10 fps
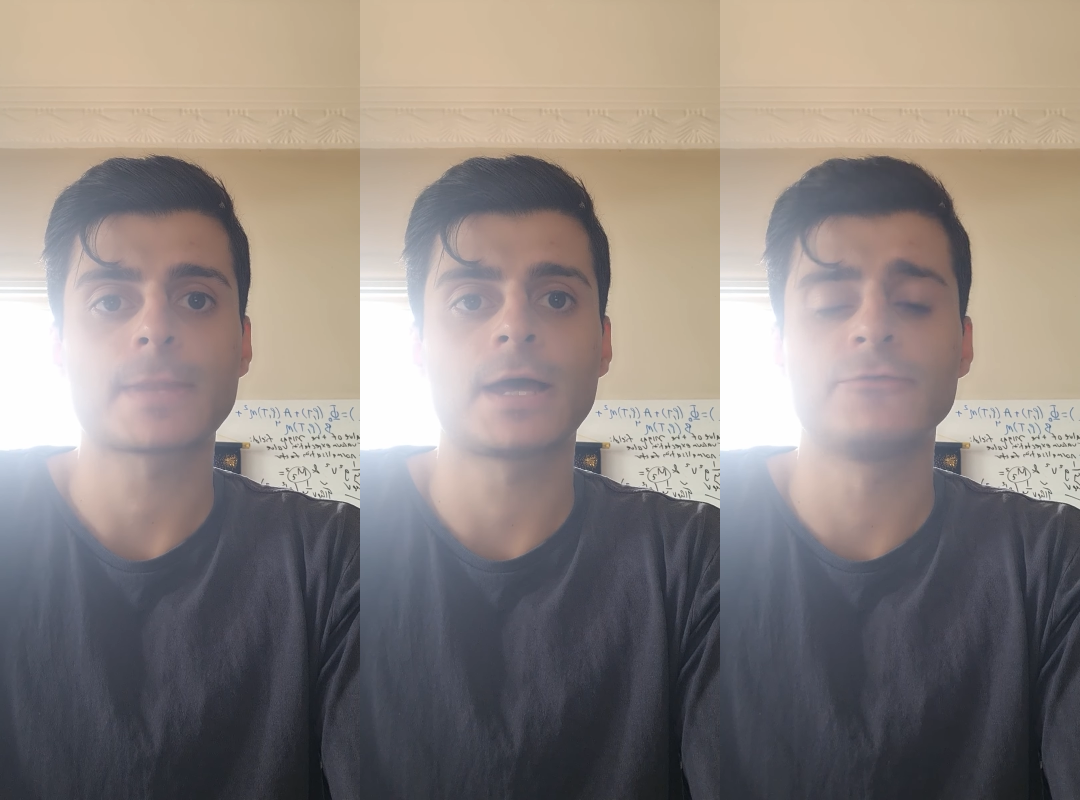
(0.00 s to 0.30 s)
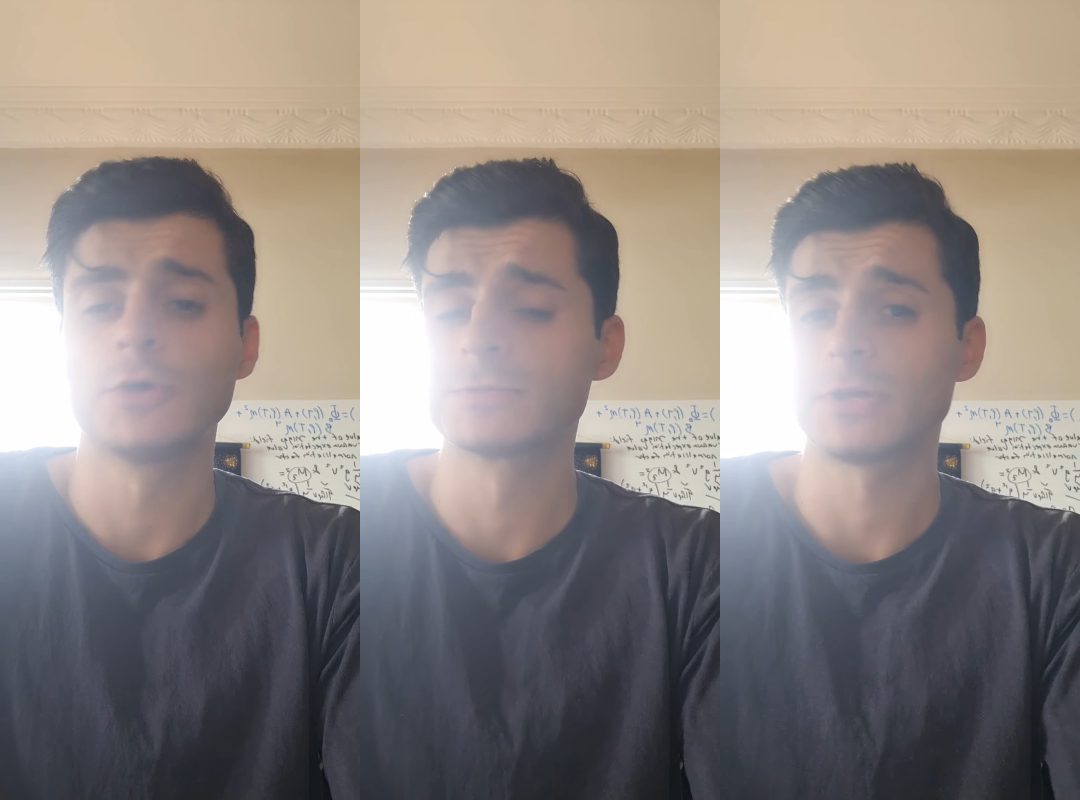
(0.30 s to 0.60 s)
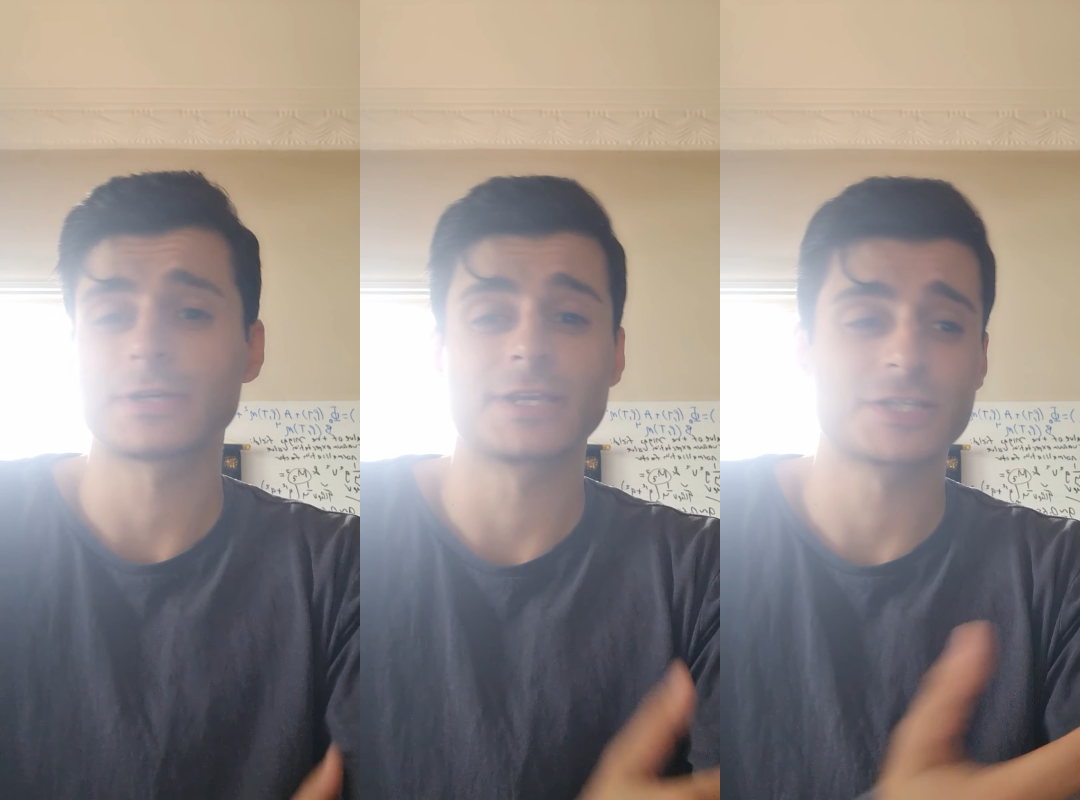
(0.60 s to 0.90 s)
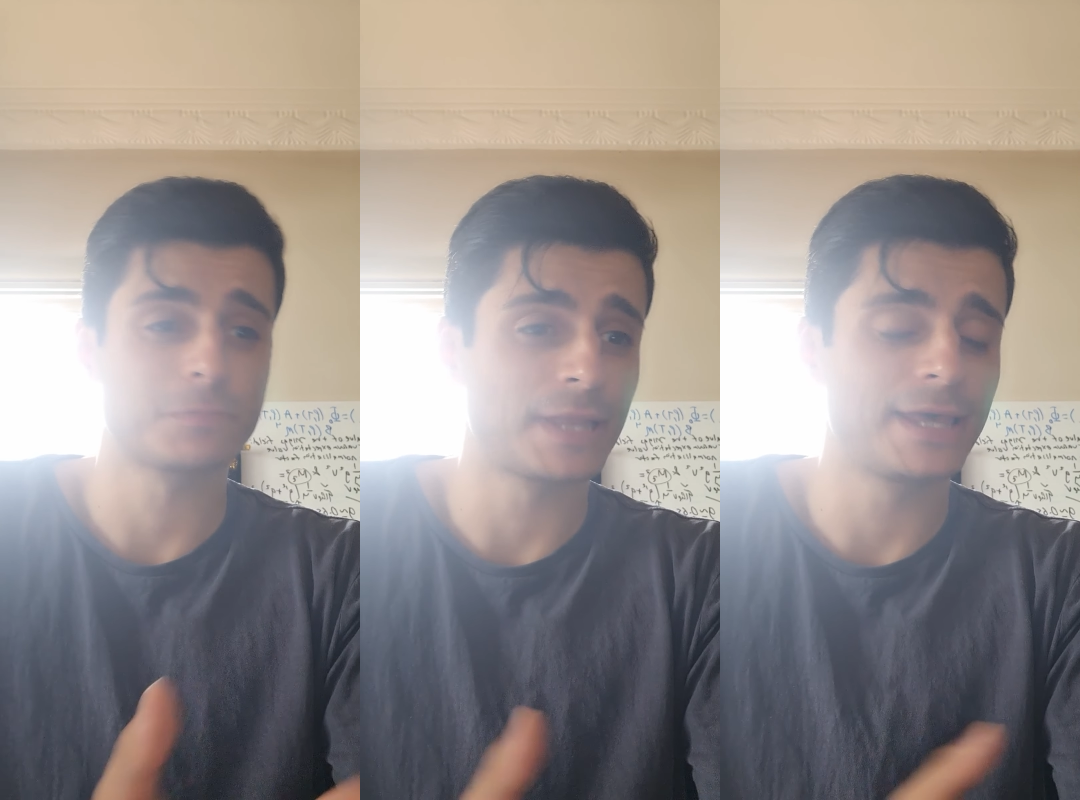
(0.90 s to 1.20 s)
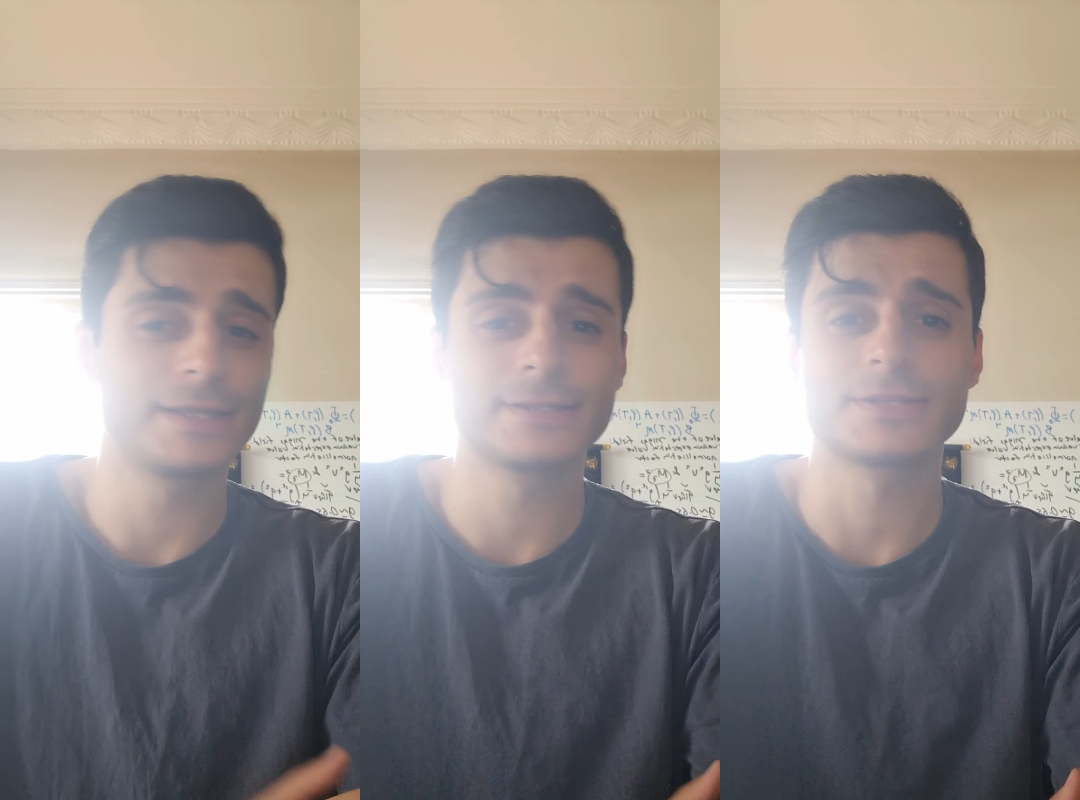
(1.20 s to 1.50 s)
Verbs like
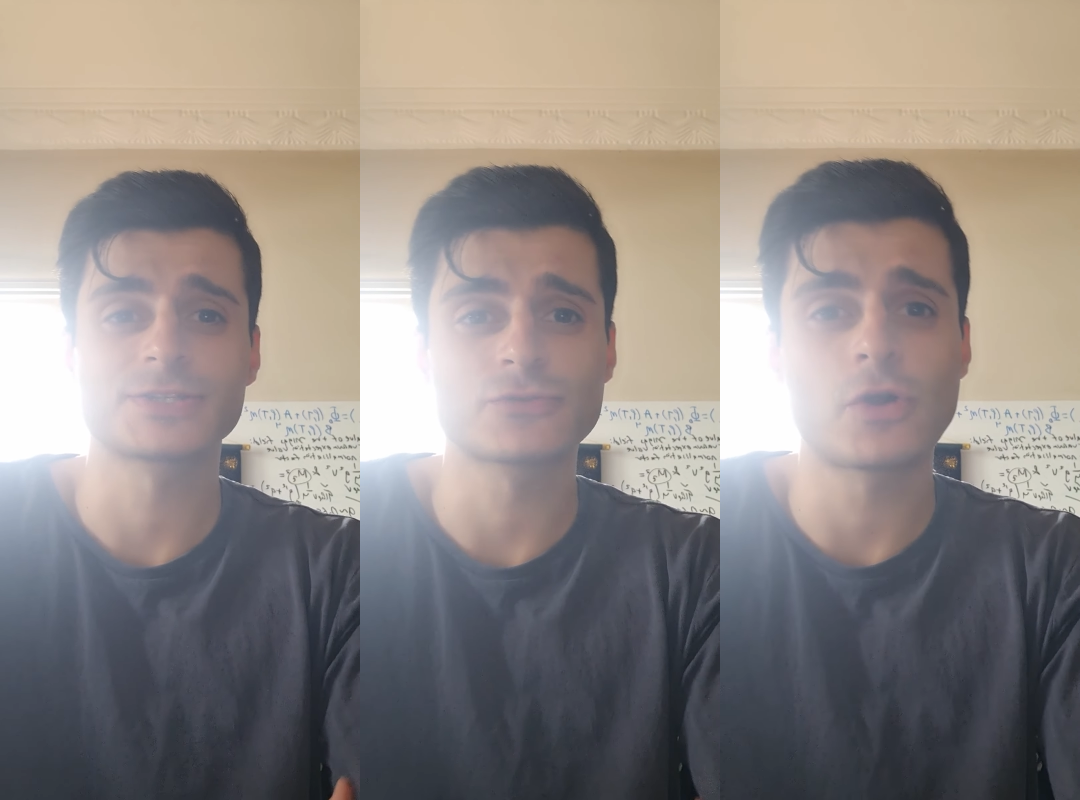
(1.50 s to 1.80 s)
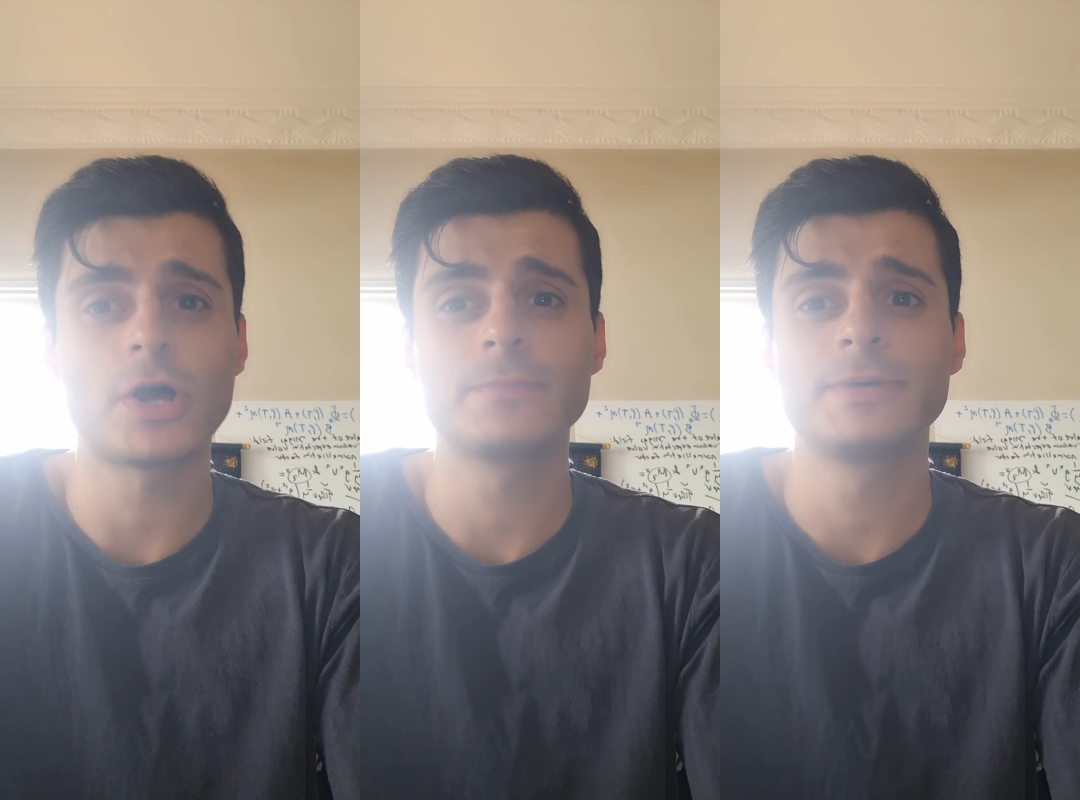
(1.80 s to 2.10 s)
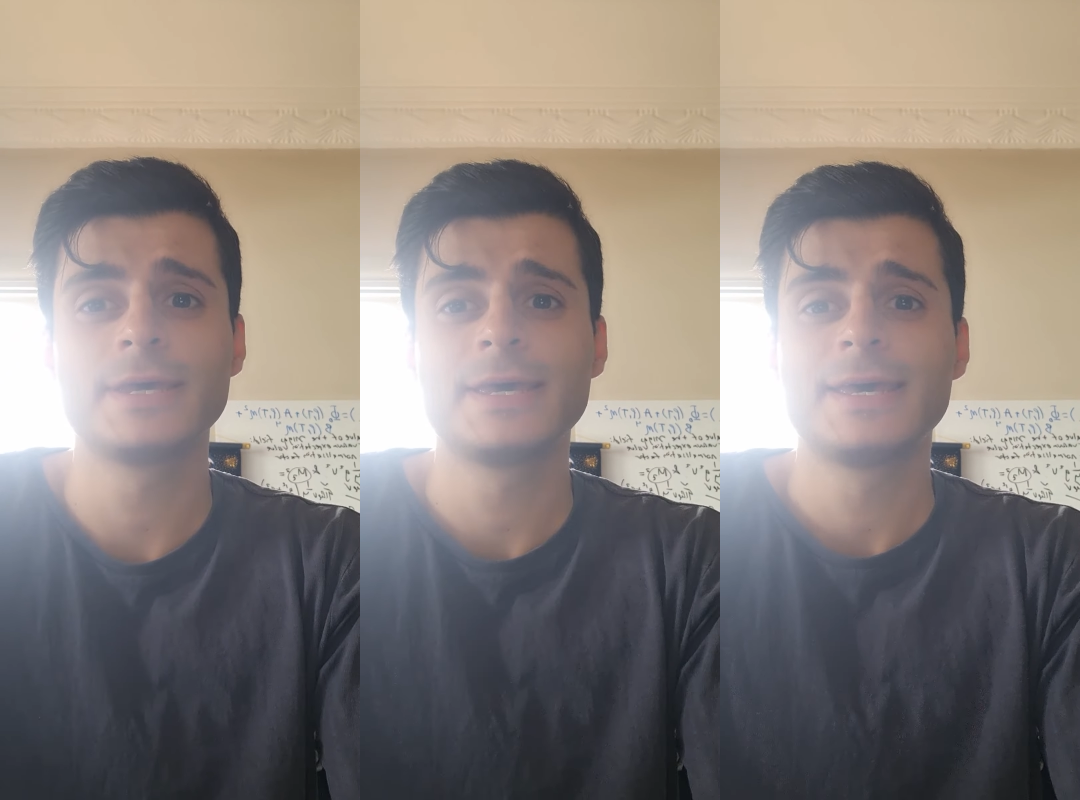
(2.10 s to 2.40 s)
explain, describe,